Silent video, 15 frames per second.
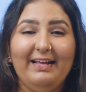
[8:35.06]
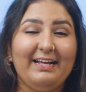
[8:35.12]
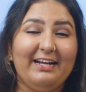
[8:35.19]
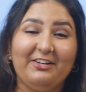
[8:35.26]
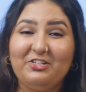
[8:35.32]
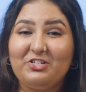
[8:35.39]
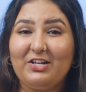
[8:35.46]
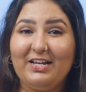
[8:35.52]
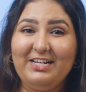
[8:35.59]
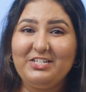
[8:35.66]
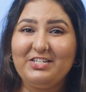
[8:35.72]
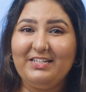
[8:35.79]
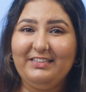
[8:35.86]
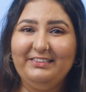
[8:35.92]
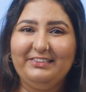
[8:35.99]

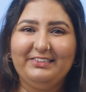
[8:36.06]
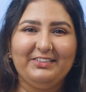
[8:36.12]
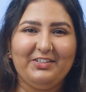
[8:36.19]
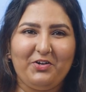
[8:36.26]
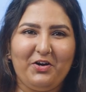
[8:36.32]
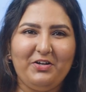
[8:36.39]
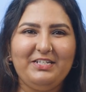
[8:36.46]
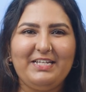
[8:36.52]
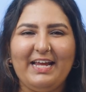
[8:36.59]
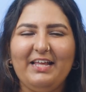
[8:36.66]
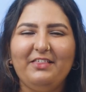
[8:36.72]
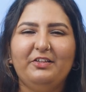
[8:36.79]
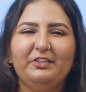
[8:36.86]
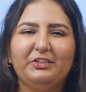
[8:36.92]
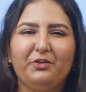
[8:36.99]
Congratulations on
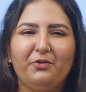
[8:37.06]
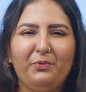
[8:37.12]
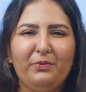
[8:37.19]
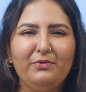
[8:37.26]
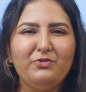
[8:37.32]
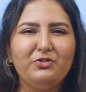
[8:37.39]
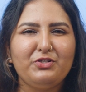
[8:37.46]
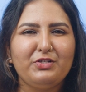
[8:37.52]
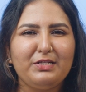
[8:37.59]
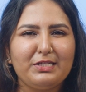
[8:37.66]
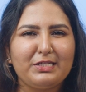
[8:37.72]
taking this crucial